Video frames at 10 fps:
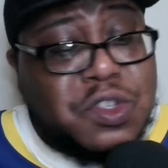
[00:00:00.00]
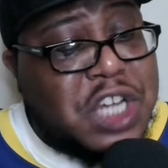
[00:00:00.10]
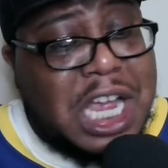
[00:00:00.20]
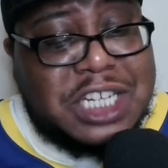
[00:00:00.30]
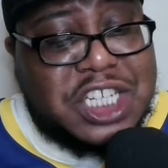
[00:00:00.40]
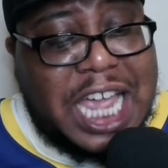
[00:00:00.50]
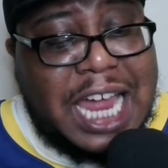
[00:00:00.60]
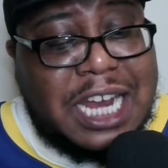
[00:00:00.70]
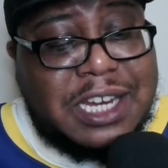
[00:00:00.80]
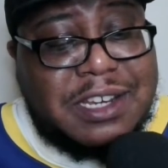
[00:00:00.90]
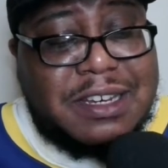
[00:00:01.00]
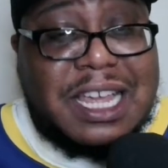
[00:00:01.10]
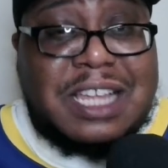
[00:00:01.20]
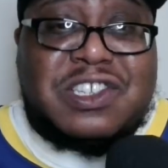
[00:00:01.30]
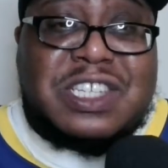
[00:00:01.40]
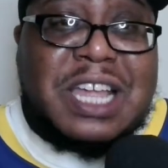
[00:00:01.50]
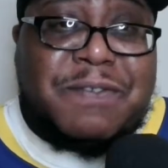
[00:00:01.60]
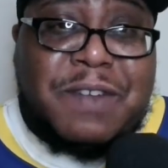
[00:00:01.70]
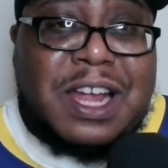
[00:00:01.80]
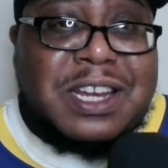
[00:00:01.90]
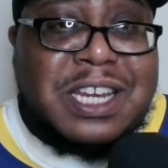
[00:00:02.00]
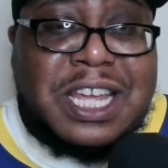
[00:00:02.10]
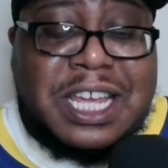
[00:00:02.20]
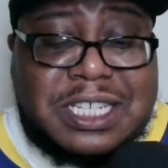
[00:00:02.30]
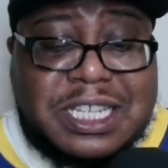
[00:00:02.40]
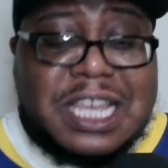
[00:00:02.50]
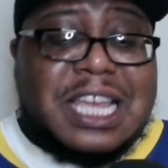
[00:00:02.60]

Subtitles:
Josh Allen and Stephon Diggs.